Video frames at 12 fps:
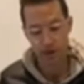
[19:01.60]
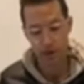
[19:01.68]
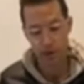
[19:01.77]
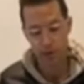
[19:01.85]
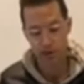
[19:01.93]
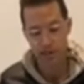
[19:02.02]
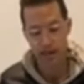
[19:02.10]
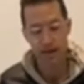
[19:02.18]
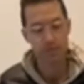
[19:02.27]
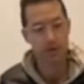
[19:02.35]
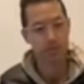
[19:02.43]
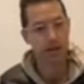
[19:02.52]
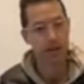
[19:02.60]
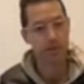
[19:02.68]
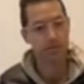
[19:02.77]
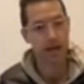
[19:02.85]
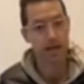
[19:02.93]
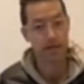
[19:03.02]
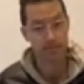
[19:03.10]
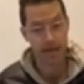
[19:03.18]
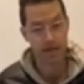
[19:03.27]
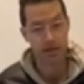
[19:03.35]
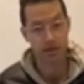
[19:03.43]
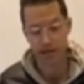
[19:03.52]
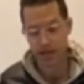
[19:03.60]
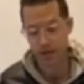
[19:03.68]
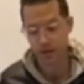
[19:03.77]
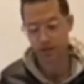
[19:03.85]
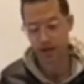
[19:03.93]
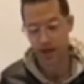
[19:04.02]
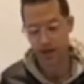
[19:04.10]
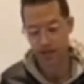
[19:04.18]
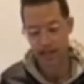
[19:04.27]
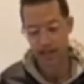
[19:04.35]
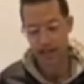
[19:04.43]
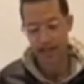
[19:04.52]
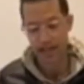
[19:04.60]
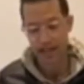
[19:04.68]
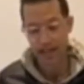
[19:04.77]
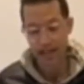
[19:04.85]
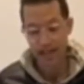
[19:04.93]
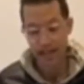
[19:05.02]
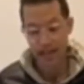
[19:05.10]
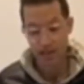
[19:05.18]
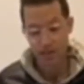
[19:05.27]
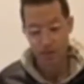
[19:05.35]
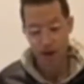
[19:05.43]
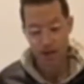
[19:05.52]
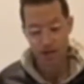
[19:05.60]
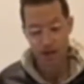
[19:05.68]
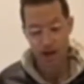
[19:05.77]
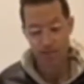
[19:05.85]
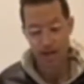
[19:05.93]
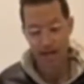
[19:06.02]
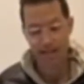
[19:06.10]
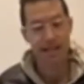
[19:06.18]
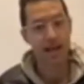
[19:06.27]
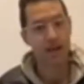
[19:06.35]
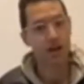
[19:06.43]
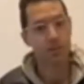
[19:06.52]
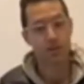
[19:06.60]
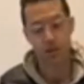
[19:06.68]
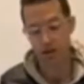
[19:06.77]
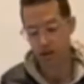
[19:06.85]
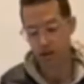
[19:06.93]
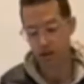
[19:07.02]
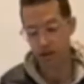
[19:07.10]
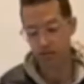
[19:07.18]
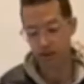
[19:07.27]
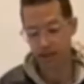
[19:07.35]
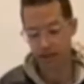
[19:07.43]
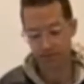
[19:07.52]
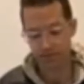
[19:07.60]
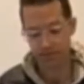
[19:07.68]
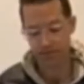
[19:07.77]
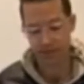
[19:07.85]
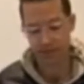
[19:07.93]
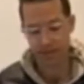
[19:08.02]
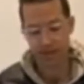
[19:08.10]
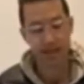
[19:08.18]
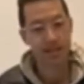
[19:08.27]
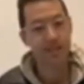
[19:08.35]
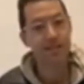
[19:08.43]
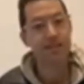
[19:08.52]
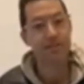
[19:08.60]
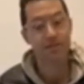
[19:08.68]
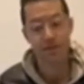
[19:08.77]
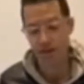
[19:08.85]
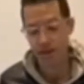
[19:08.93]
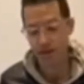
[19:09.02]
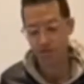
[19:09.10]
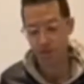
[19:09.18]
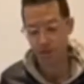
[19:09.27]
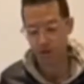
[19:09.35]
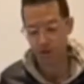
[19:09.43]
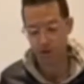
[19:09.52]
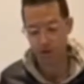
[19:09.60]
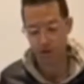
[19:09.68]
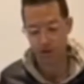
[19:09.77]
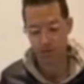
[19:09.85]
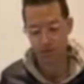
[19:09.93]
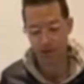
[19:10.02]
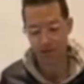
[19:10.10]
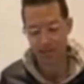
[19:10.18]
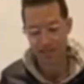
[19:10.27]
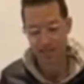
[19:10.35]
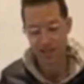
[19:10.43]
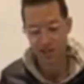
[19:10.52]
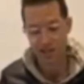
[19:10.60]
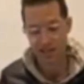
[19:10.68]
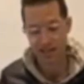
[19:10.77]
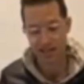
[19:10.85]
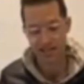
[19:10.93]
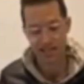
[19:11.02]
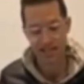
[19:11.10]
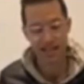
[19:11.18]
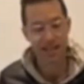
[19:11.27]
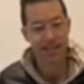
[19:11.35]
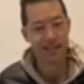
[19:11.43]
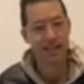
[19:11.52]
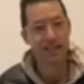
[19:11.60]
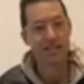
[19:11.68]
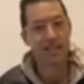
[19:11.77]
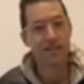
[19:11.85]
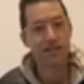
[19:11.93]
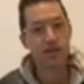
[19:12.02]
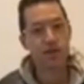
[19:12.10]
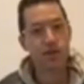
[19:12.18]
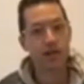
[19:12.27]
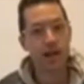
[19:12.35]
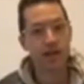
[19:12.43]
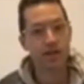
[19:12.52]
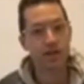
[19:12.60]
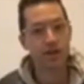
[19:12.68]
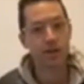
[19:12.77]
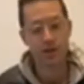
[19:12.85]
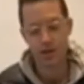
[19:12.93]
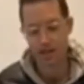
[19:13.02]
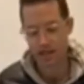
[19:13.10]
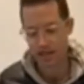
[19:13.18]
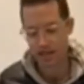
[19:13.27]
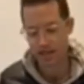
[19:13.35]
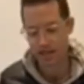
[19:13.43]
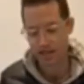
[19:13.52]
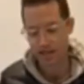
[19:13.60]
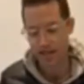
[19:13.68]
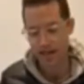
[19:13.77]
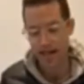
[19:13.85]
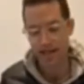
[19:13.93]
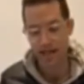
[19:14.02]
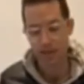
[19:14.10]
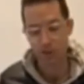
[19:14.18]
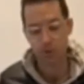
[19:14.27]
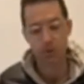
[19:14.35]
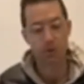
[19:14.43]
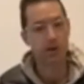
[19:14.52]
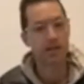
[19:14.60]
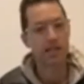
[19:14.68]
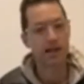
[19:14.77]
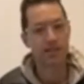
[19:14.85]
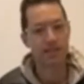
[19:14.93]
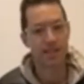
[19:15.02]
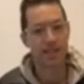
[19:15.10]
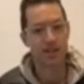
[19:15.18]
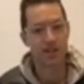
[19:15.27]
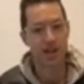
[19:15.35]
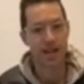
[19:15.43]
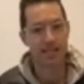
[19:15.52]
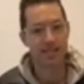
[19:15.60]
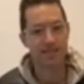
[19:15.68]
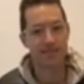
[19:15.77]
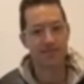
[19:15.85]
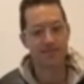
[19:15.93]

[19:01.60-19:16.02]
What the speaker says: who wasn't able to bring the Paschal sacrifice in the right time has another opportunity to bring it. This is a very important story because it teaches us that it's never too late to do a good deed and that we will always have a second chance.